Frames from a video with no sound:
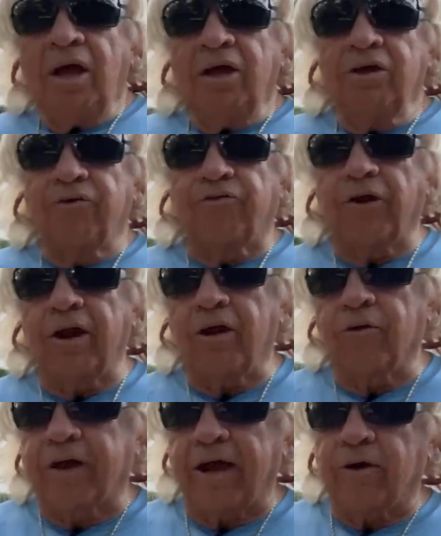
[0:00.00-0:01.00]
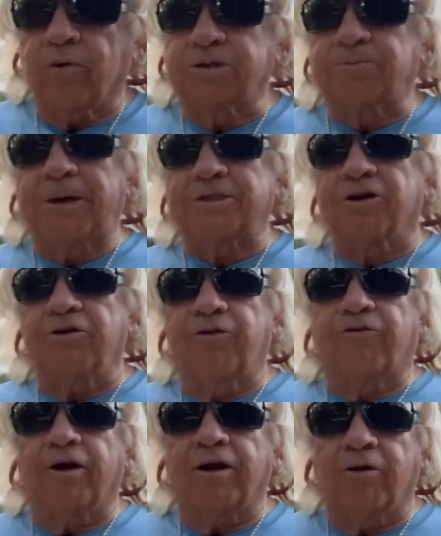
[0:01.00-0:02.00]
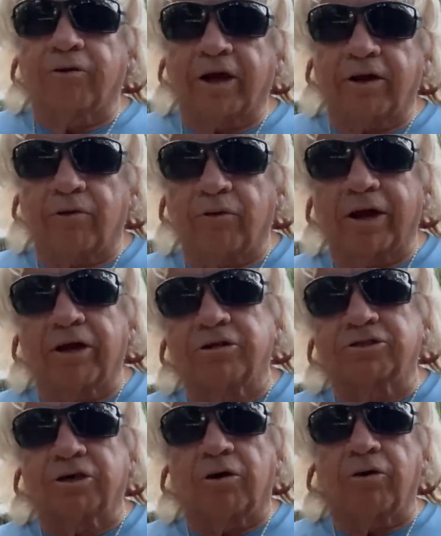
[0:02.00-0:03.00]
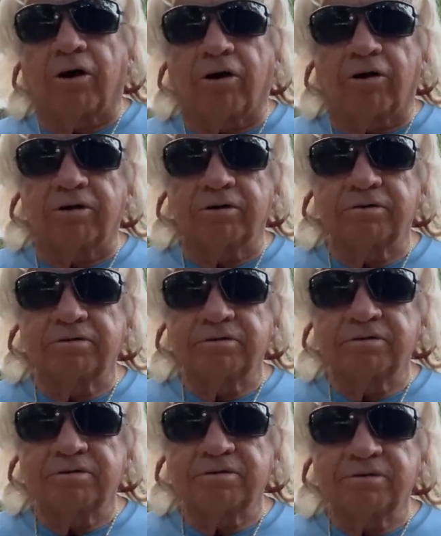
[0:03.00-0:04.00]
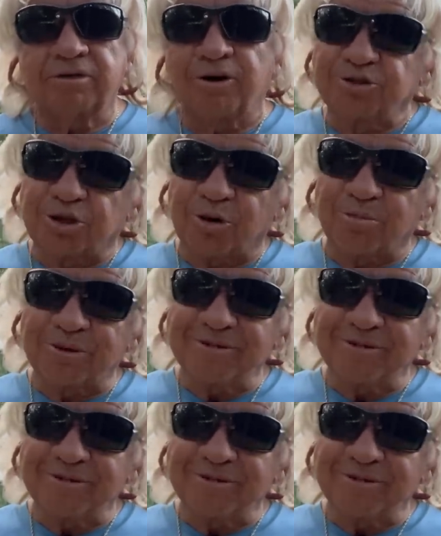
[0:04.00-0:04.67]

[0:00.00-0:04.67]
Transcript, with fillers: Your front locator, what's best on your front locator? Regular sonar or chirp?